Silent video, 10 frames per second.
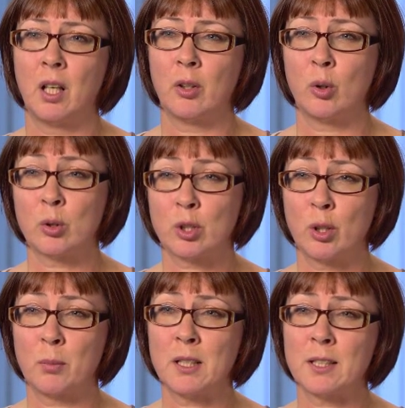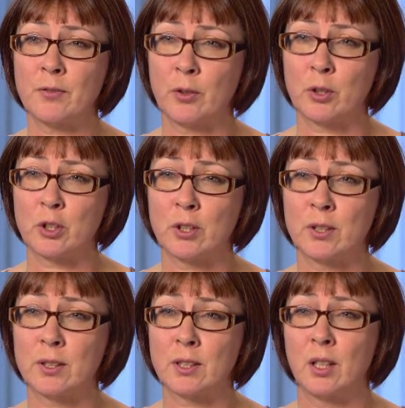and autonomic
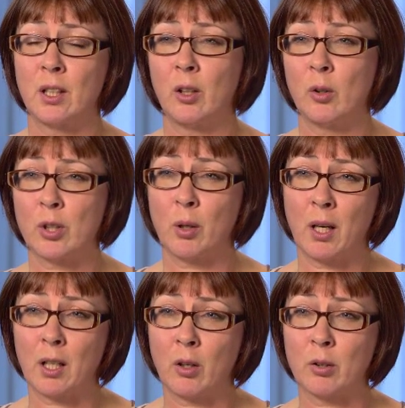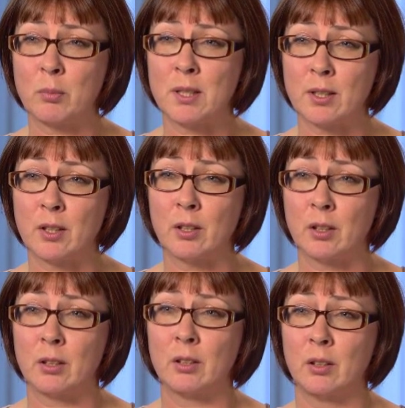dysfunctions, although I can't be
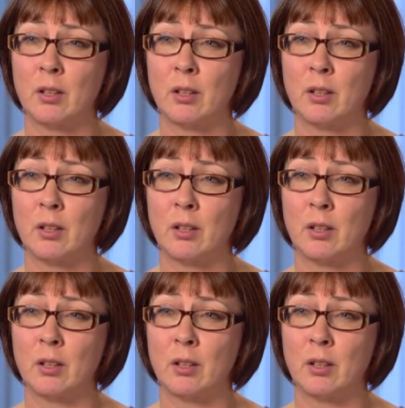certain